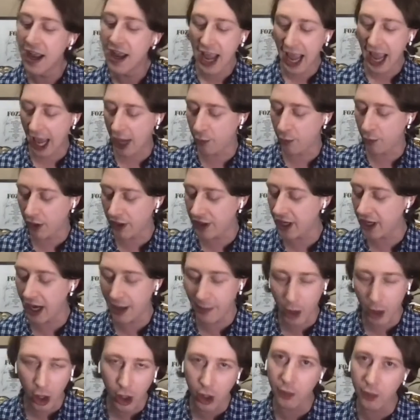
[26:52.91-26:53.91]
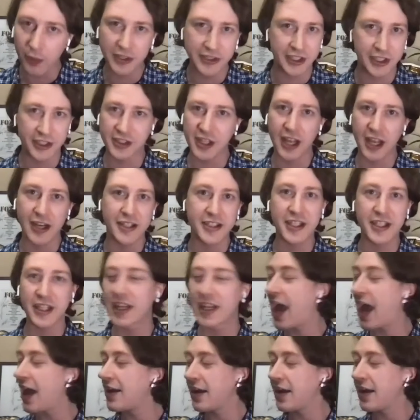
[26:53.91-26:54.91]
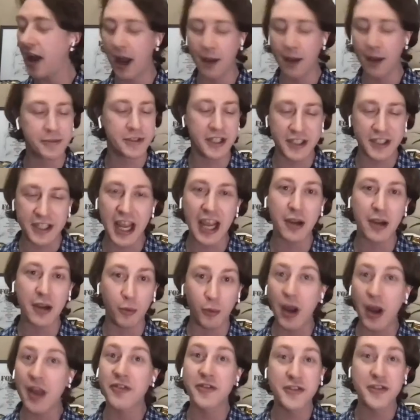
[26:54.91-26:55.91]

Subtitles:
and one that I'm always excited to get up to date with.